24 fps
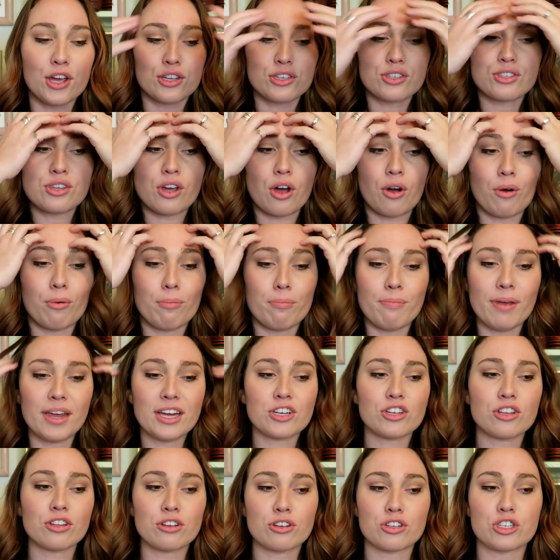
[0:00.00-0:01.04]
So
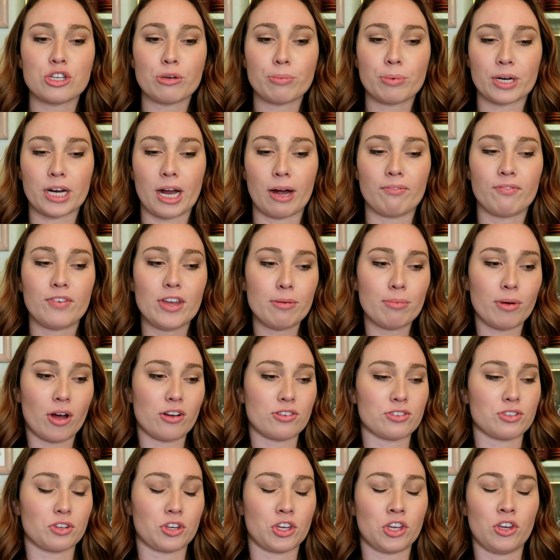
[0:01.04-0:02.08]
make sure they're super comfy, but
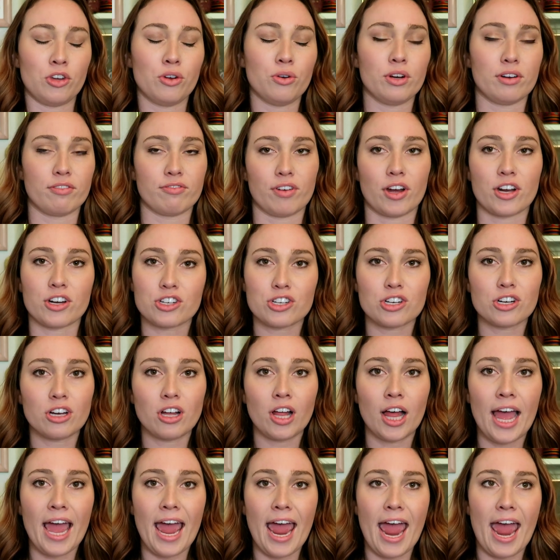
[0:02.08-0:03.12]
also cute and
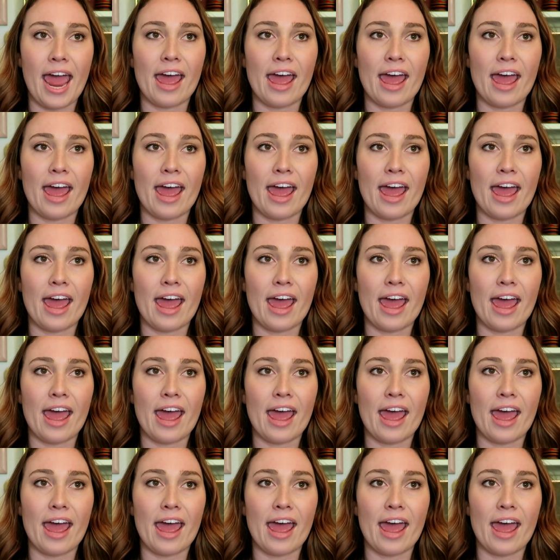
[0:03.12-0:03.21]
functional,